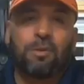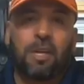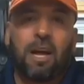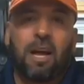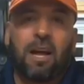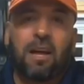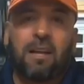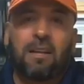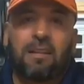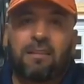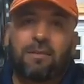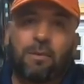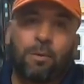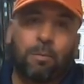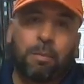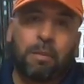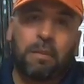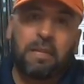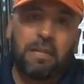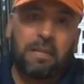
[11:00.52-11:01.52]
guys, so
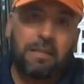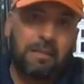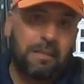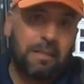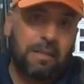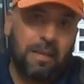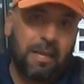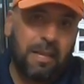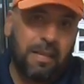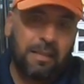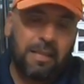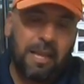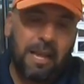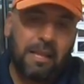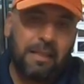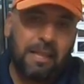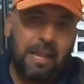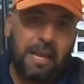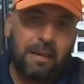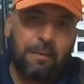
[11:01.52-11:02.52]
please hit
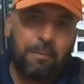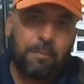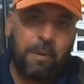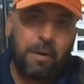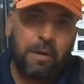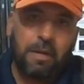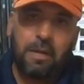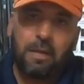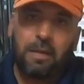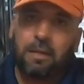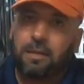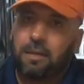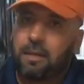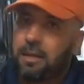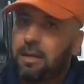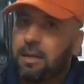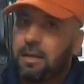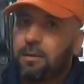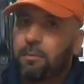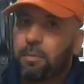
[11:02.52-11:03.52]
that like button.
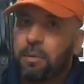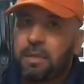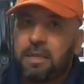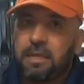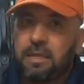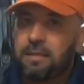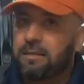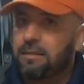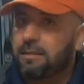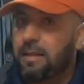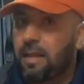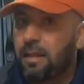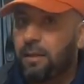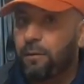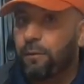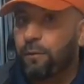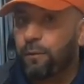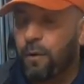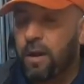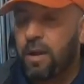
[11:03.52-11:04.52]
Please tell
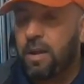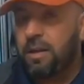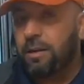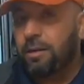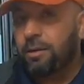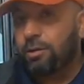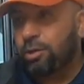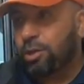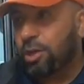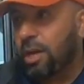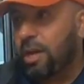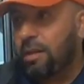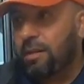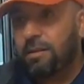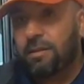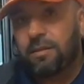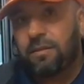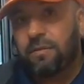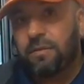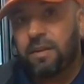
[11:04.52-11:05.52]
a friend, share
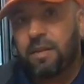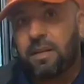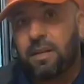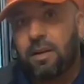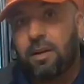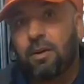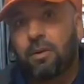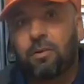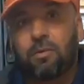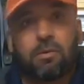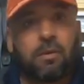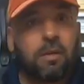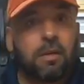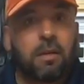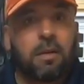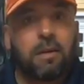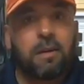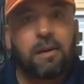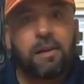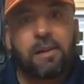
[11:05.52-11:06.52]
this video,
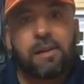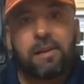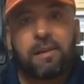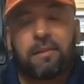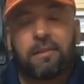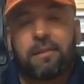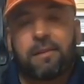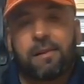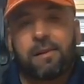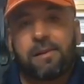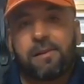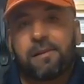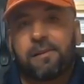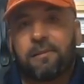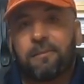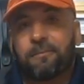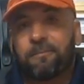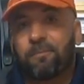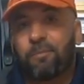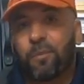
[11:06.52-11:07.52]
and
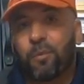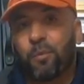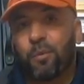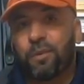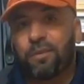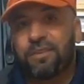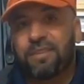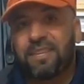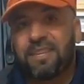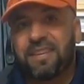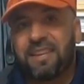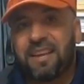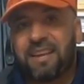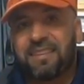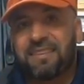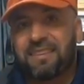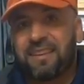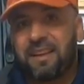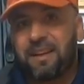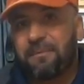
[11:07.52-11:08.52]
we'll see you
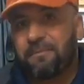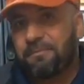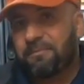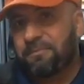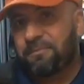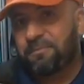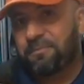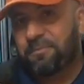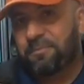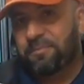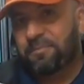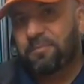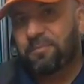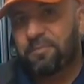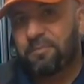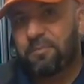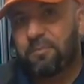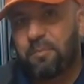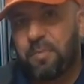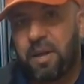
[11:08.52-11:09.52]
next time.
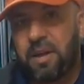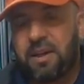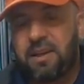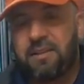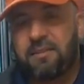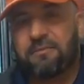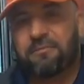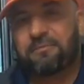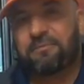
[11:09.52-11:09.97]
Bye.